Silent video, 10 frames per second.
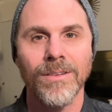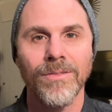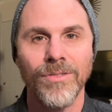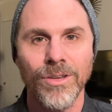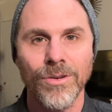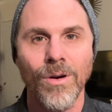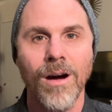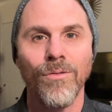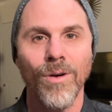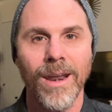view
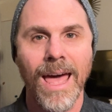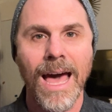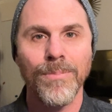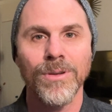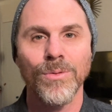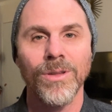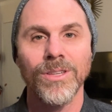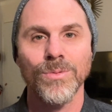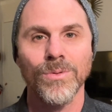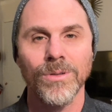of what happened when
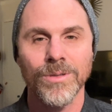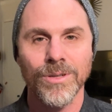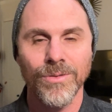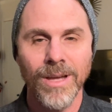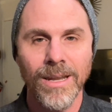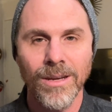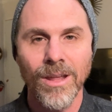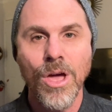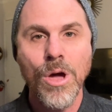this world was created,